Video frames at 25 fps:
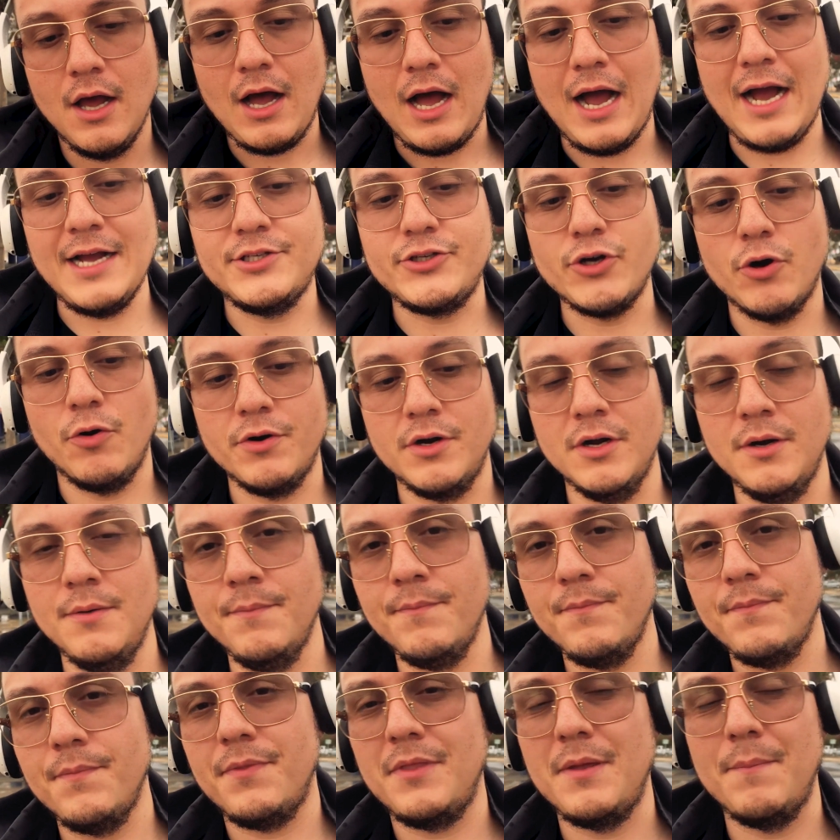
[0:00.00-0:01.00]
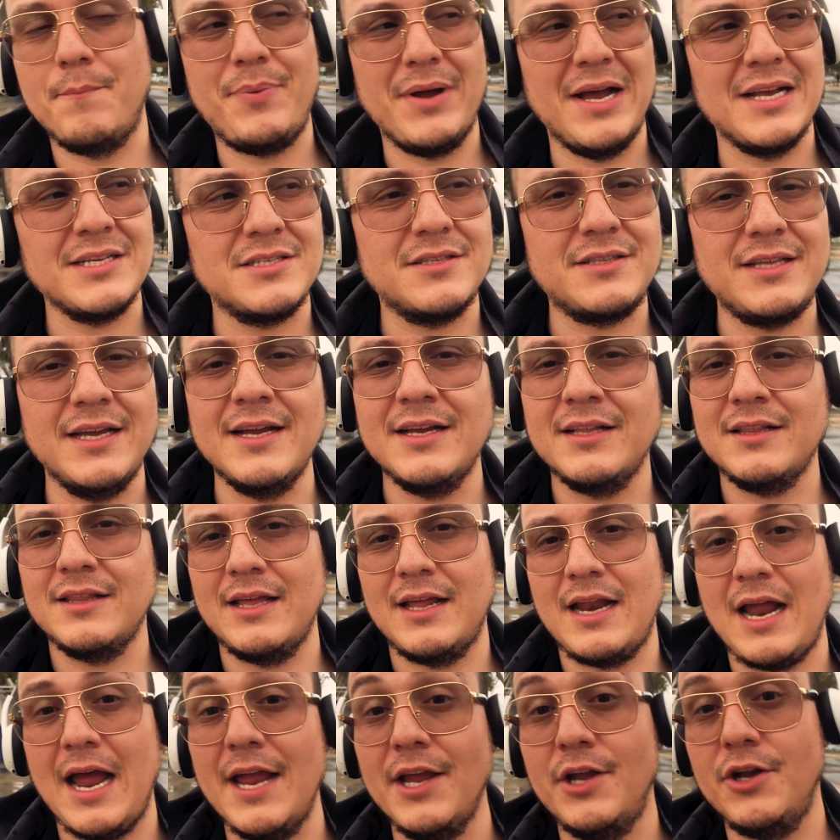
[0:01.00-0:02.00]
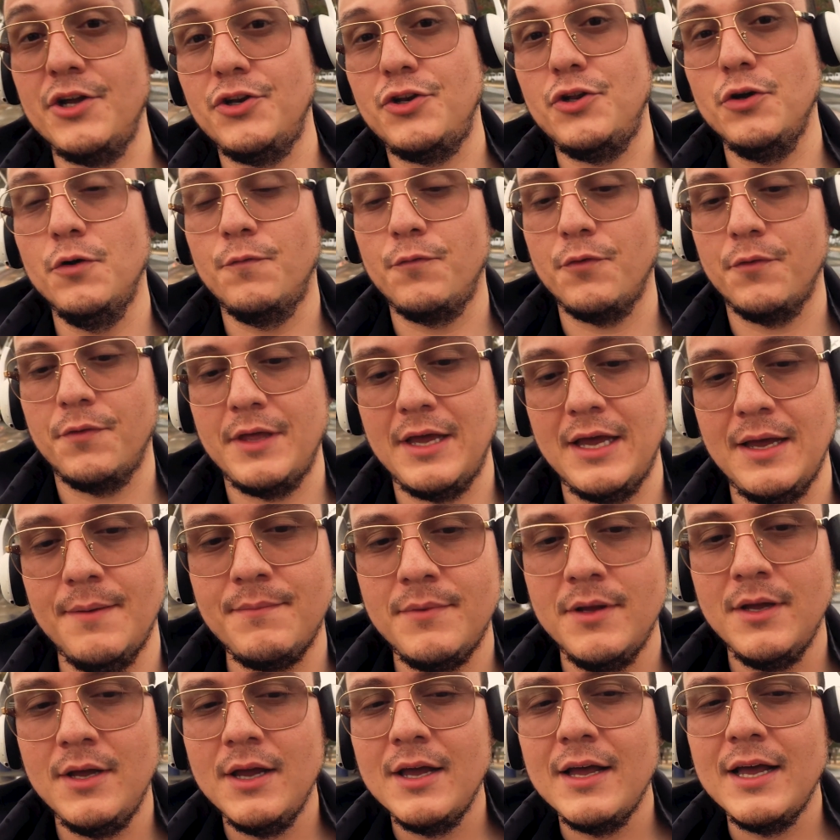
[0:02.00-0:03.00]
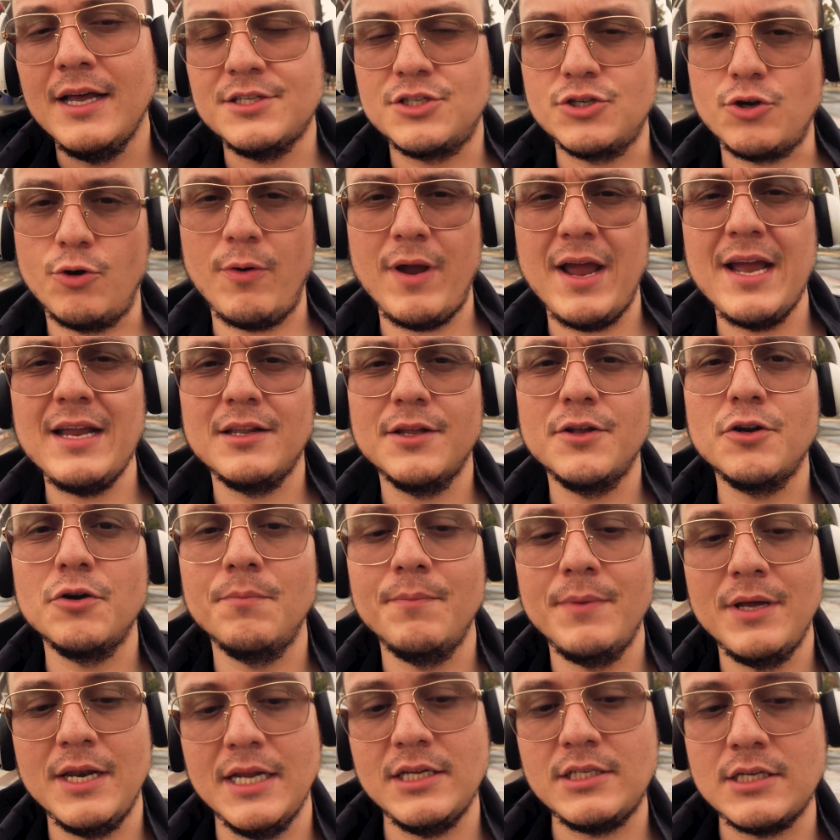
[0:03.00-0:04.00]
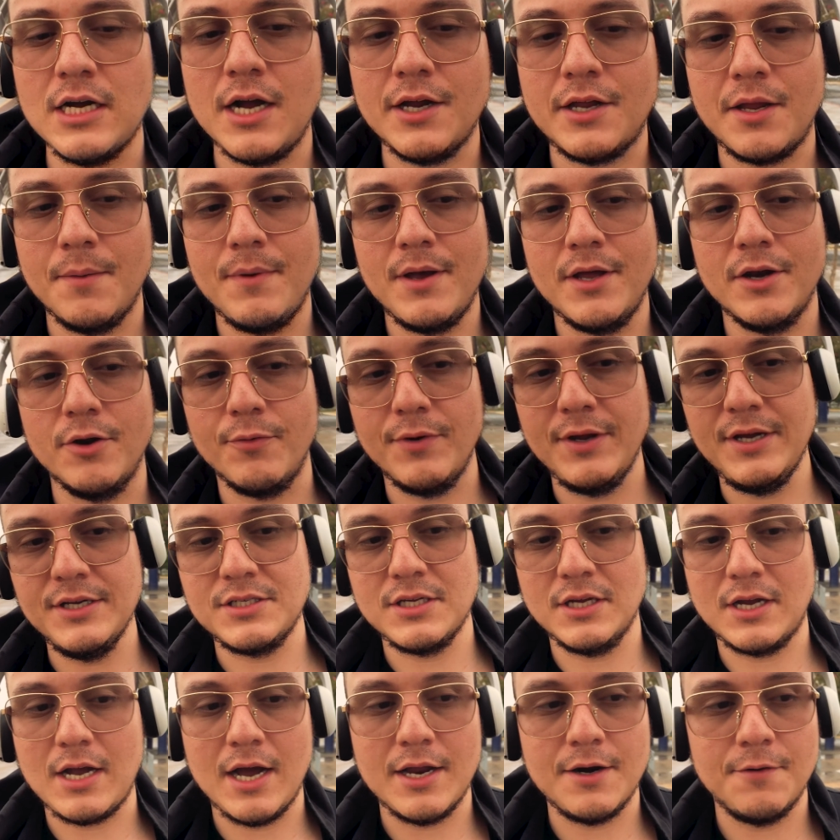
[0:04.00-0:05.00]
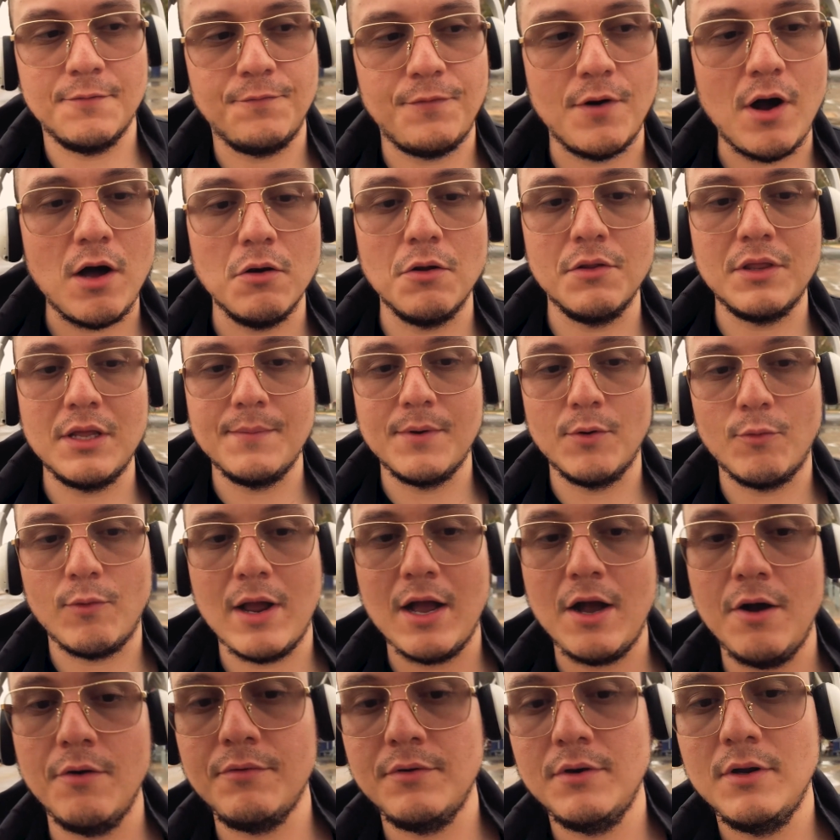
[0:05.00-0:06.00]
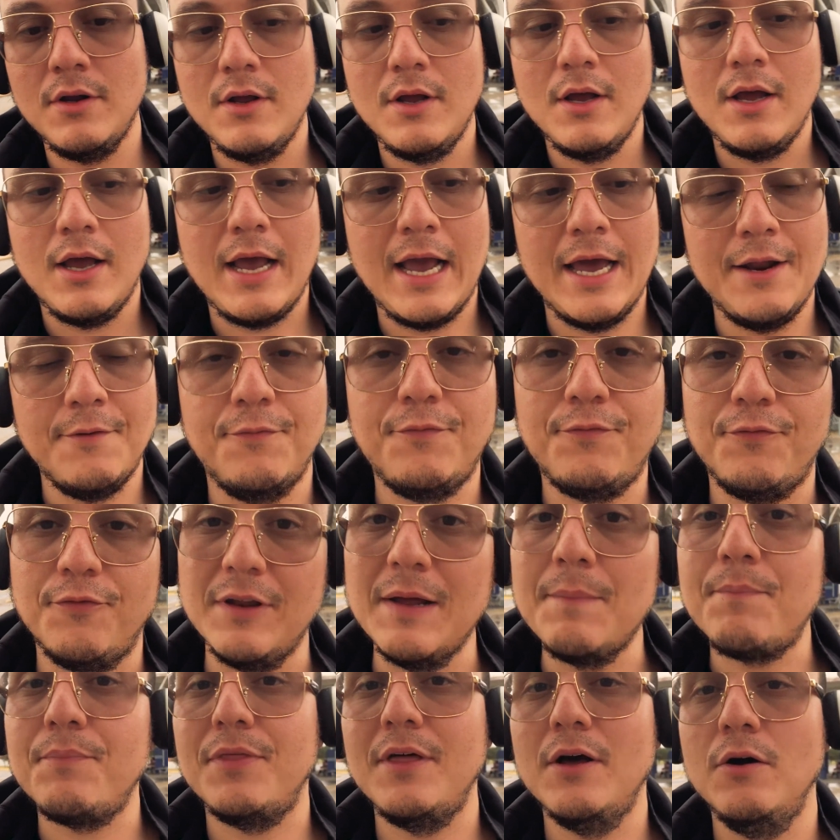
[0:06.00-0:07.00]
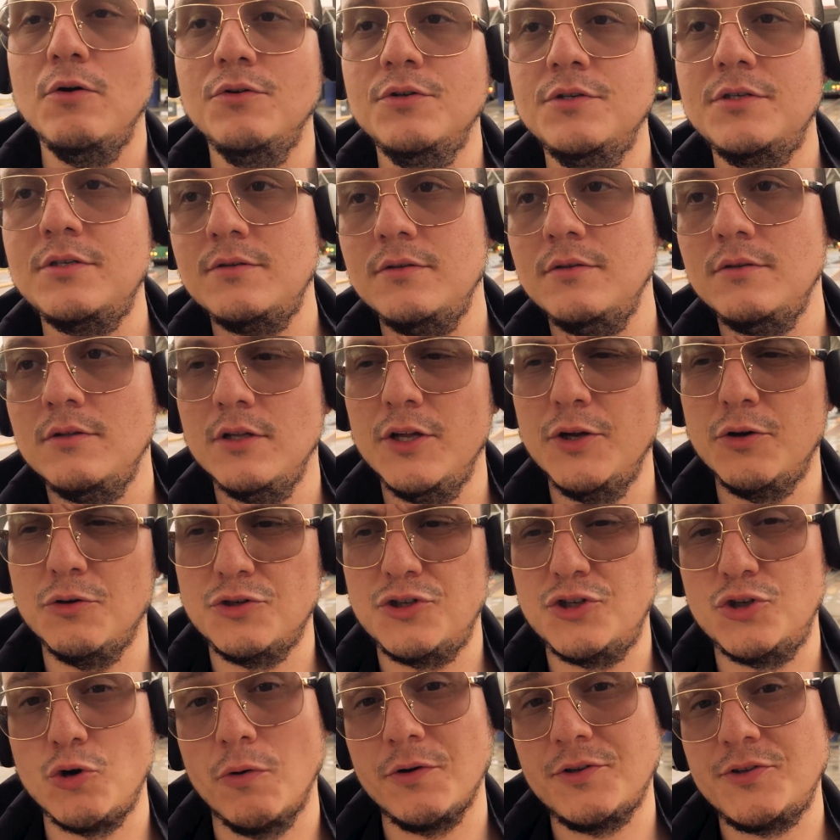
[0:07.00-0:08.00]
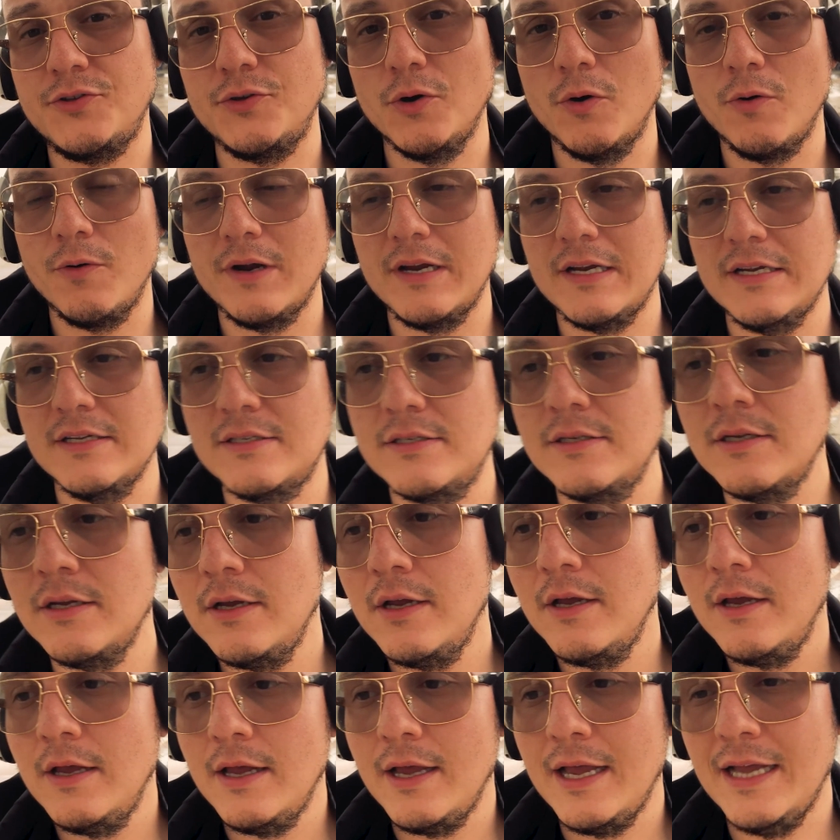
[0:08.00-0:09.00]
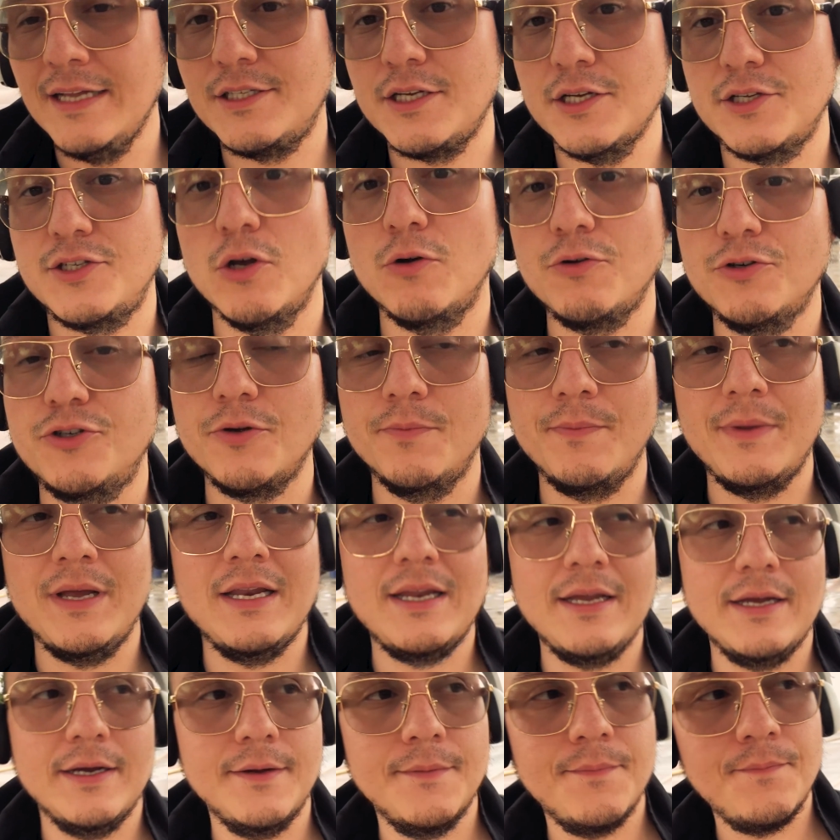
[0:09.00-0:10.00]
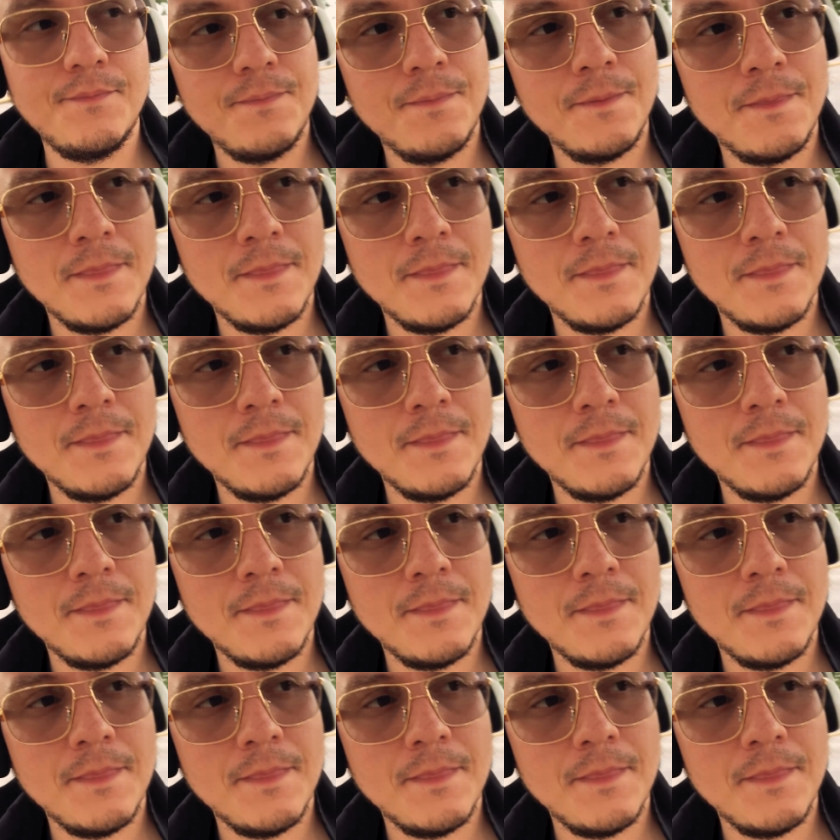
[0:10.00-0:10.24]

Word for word: I told them the best thing that I could do for them is create little mini documentaries and kind of follow them around and flip those little short stories into social media.